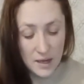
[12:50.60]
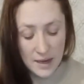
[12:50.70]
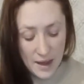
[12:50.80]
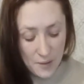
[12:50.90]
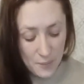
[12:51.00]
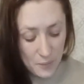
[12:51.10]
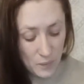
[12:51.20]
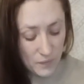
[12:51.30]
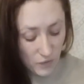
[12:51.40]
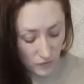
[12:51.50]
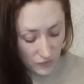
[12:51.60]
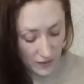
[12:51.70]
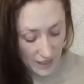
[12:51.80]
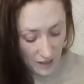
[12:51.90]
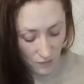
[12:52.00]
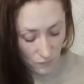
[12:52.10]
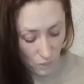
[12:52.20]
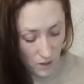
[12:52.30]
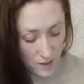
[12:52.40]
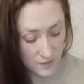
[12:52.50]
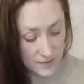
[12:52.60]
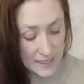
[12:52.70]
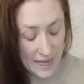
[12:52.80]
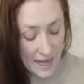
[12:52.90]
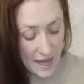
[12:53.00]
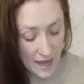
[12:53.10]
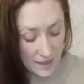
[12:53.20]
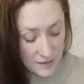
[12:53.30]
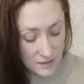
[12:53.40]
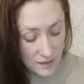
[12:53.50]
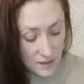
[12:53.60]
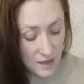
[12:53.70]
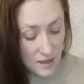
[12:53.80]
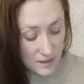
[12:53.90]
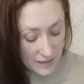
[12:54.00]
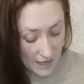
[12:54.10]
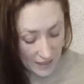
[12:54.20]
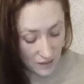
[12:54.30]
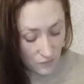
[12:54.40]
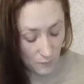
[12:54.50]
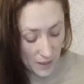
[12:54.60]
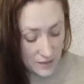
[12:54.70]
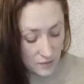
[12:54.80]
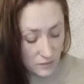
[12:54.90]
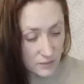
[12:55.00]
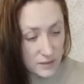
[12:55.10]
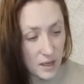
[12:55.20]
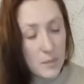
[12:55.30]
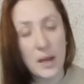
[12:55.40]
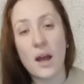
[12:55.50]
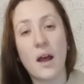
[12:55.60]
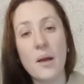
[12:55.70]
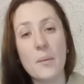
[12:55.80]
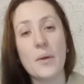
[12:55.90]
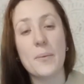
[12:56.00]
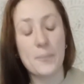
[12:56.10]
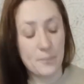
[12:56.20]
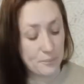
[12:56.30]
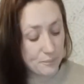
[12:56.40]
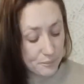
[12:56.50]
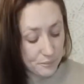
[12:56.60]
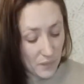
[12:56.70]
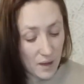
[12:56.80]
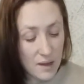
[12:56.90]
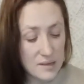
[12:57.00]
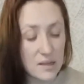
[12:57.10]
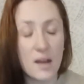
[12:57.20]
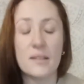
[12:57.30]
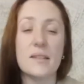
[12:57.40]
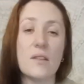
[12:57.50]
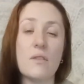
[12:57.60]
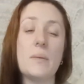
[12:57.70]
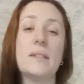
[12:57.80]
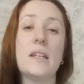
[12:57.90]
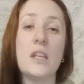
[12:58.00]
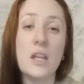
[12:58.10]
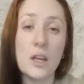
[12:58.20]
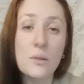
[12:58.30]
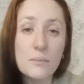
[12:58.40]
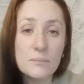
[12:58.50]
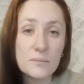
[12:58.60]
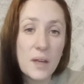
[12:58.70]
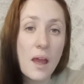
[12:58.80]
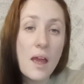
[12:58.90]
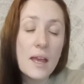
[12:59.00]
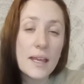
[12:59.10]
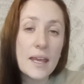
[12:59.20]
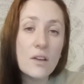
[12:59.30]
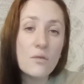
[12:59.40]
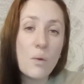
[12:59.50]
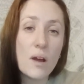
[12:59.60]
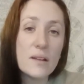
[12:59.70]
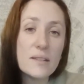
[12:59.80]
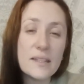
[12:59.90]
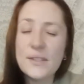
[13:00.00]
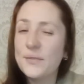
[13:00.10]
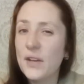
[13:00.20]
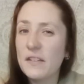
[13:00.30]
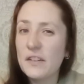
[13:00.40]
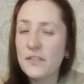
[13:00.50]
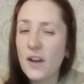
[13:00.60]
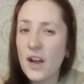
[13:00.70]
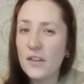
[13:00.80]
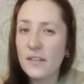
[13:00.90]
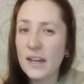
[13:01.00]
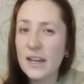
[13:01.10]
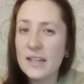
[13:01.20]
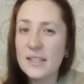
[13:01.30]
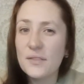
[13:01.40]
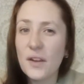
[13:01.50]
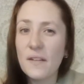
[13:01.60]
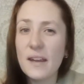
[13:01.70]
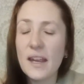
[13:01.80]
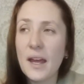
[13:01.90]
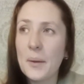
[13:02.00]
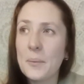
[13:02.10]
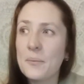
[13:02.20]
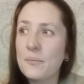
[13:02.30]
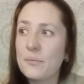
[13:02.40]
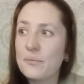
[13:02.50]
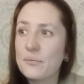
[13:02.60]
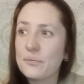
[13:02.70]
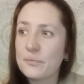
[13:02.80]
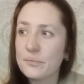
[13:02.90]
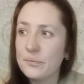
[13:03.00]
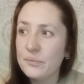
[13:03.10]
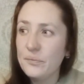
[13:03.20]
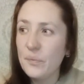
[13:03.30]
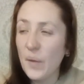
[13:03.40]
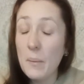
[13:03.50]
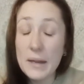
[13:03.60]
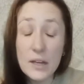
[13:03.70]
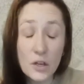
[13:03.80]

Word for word: now we've got the king of wands and the eight of pentacles coming up there's cards that represent you. King of Wands, he's very fiery. He's very, um, I mean,